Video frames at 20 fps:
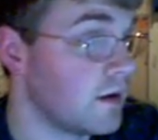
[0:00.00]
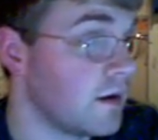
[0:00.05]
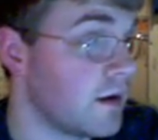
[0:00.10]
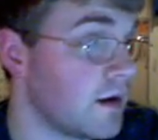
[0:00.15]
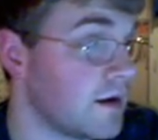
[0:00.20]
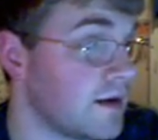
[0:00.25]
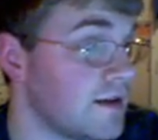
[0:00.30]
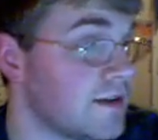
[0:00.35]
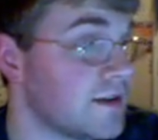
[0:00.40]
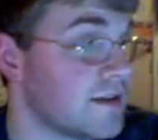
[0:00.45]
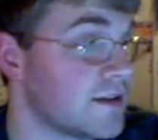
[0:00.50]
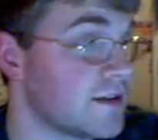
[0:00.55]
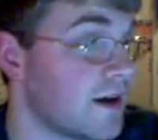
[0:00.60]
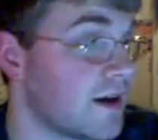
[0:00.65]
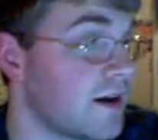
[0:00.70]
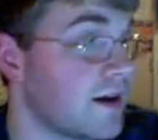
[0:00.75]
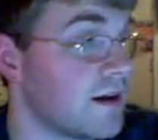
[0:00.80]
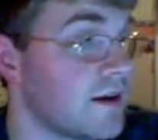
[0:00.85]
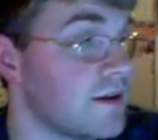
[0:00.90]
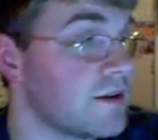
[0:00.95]
and he says,
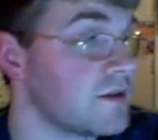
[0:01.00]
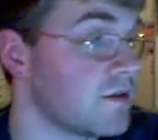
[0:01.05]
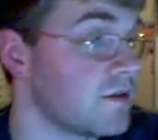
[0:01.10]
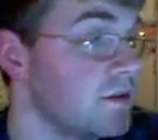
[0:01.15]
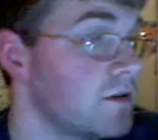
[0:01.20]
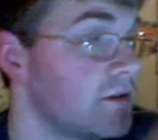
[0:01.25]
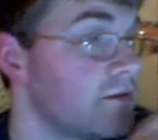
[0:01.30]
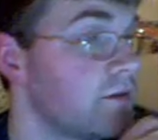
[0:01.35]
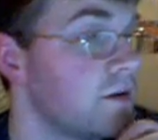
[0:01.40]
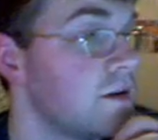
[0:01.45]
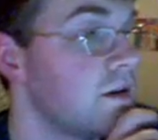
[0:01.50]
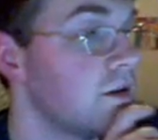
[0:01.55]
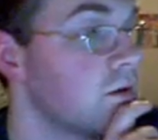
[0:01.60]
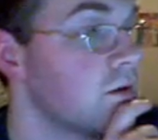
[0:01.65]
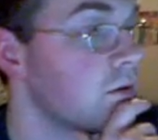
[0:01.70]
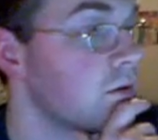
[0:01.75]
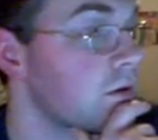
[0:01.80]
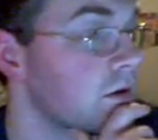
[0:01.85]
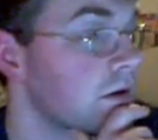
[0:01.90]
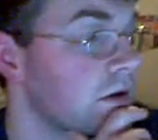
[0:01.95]
"Hi, saw your
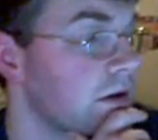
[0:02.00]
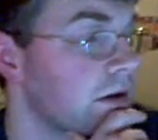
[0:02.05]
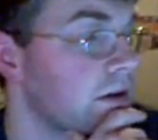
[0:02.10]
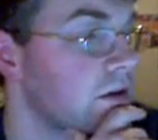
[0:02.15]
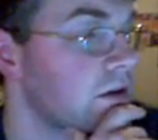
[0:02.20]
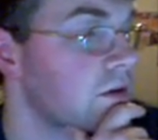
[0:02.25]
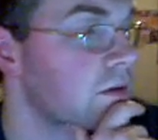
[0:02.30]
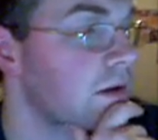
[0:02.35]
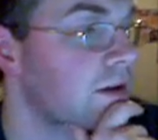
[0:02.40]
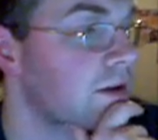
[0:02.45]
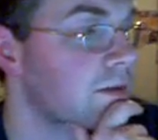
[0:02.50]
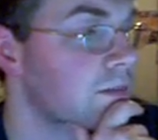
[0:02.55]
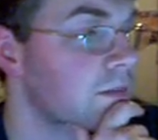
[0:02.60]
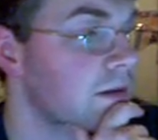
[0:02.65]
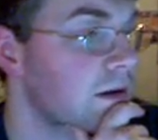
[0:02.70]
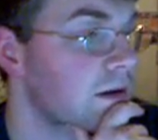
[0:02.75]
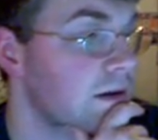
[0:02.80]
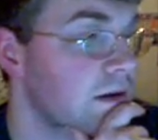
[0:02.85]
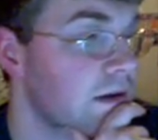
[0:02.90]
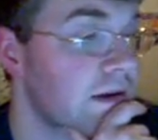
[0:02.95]
video, can you help
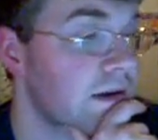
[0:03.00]
me?